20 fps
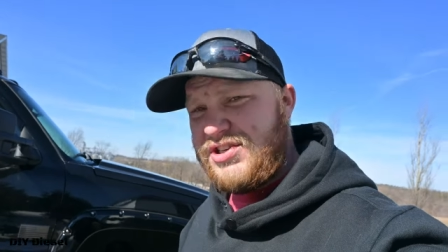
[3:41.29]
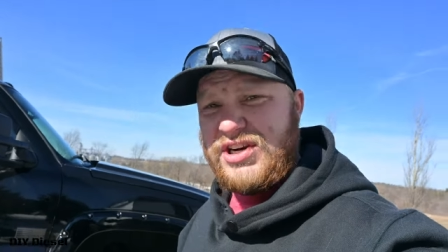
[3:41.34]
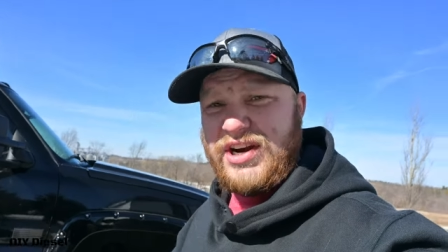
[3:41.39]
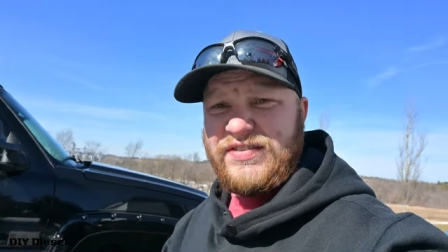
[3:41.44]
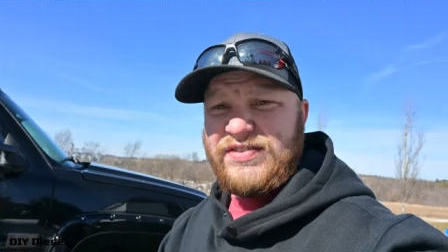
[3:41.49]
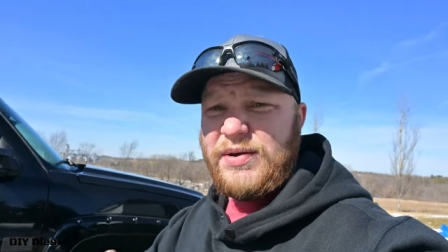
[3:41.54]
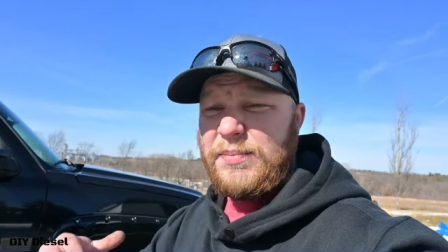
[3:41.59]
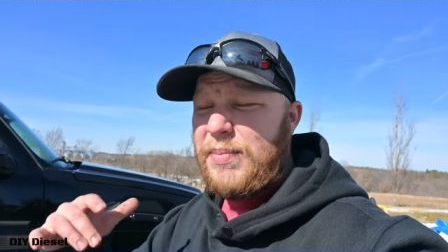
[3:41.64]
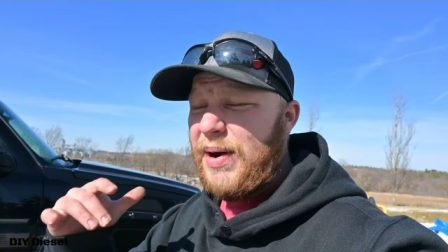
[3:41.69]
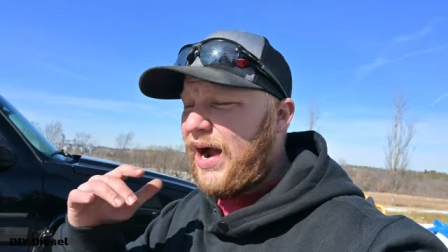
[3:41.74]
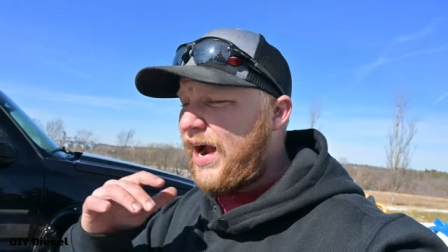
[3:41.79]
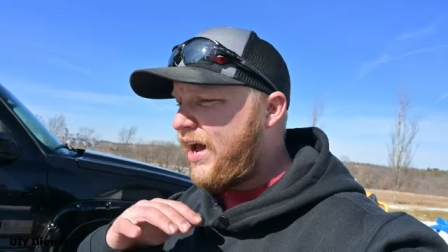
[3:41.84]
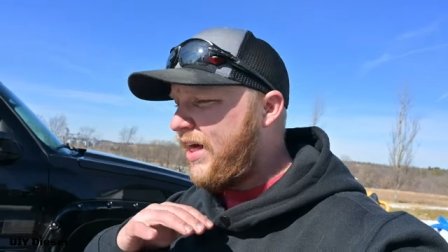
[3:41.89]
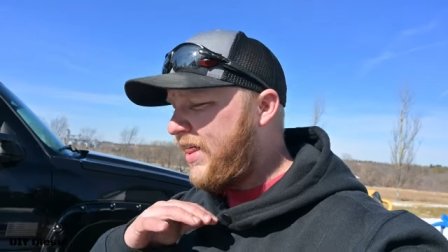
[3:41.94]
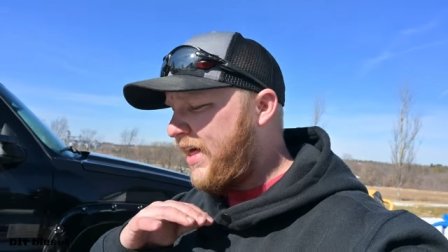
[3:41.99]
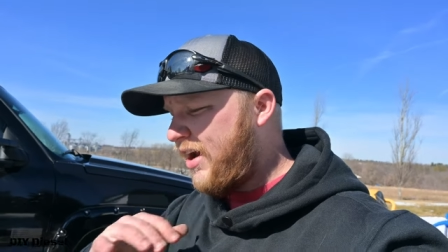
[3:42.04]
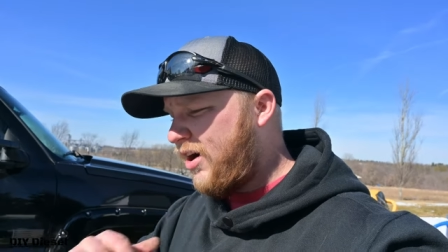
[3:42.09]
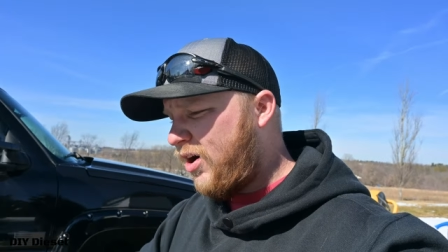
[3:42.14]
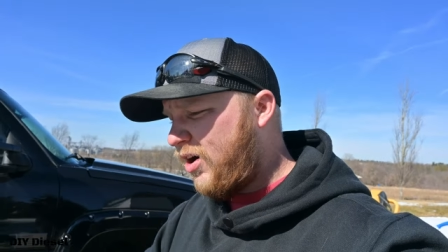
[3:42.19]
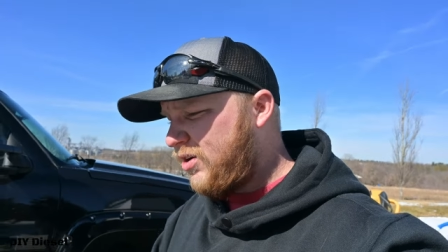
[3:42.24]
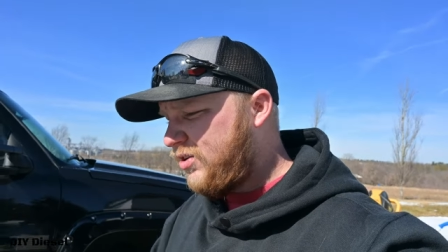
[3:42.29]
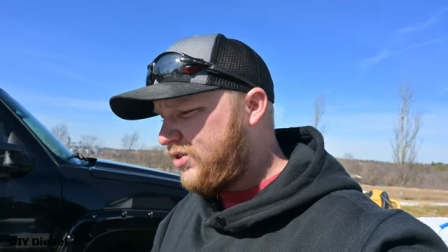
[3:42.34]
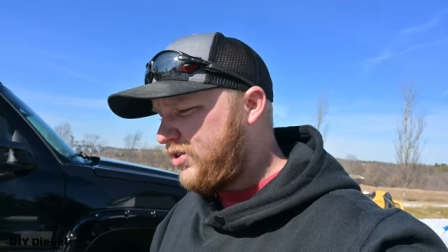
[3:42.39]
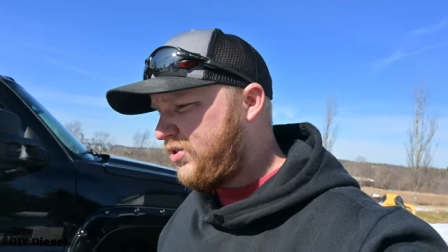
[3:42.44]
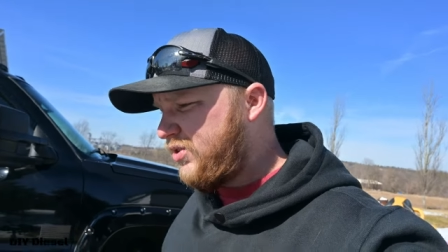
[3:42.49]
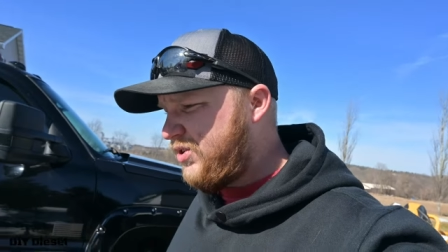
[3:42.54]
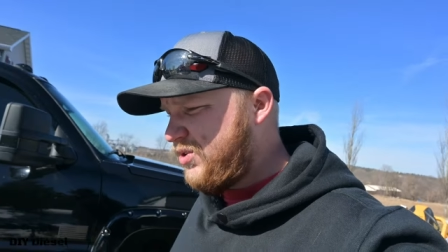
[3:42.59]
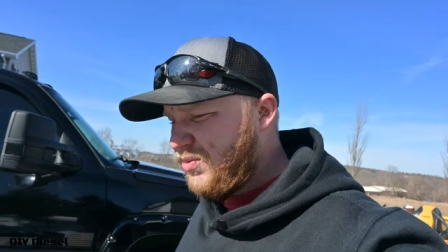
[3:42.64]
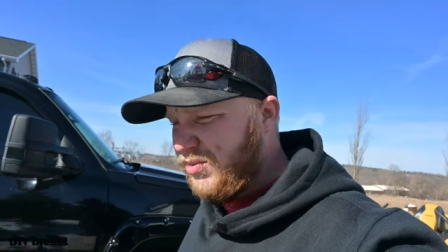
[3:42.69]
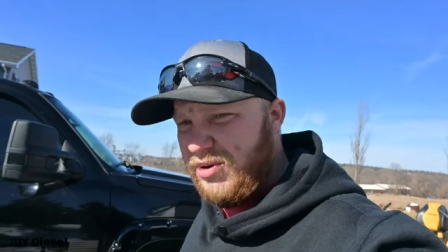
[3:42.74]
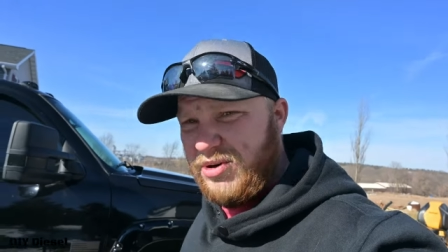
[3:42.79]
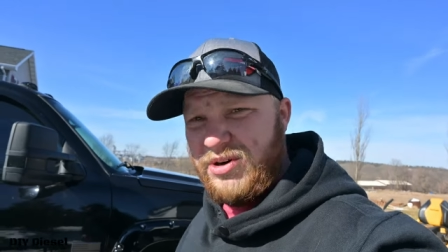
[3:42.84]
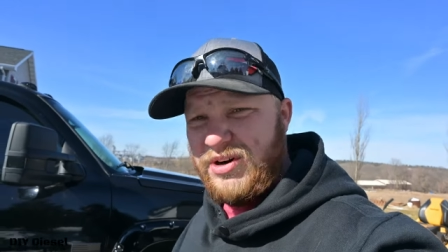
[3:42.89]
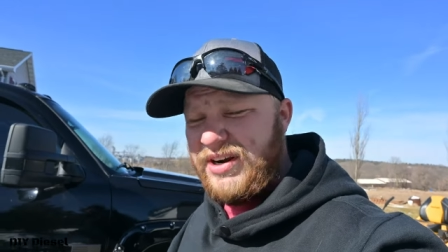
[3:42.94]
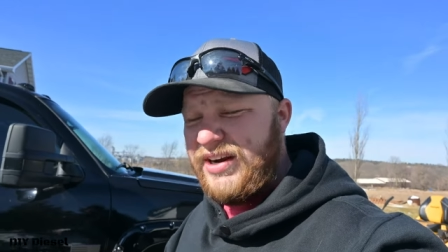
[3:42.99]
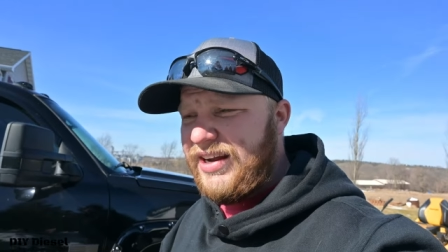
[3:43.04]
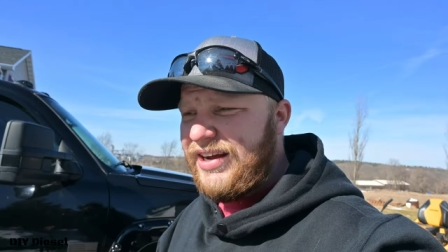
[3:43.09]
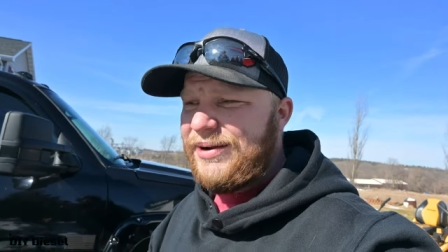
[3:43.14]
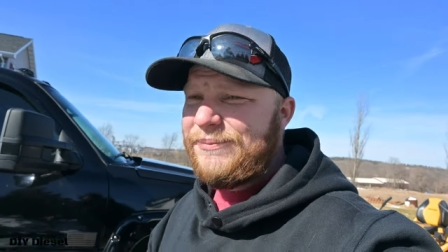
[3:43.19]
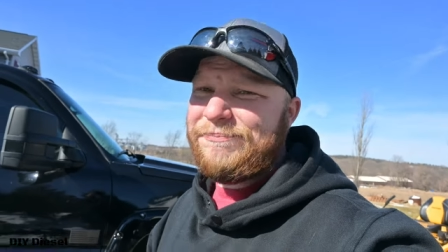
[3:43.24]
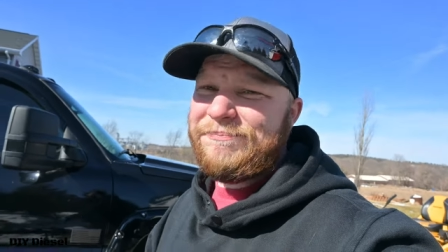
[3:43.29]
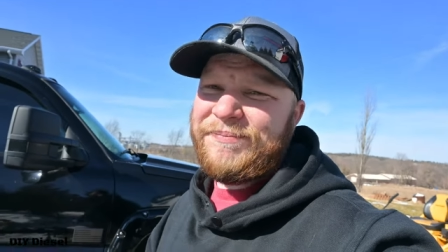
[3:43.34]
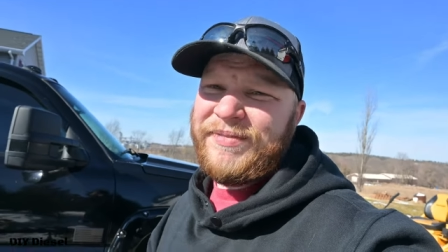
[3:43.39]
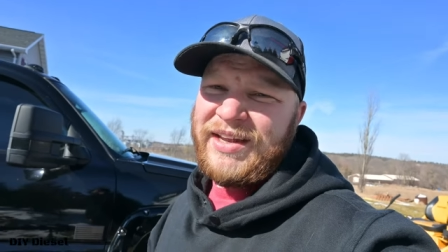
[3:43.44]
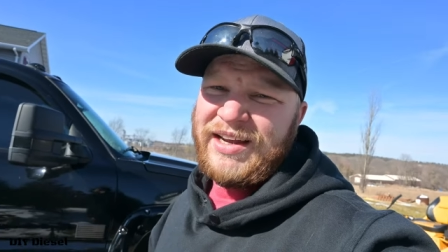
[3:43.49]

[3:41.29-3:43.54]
You're going to have to buy that all new. You ruined it.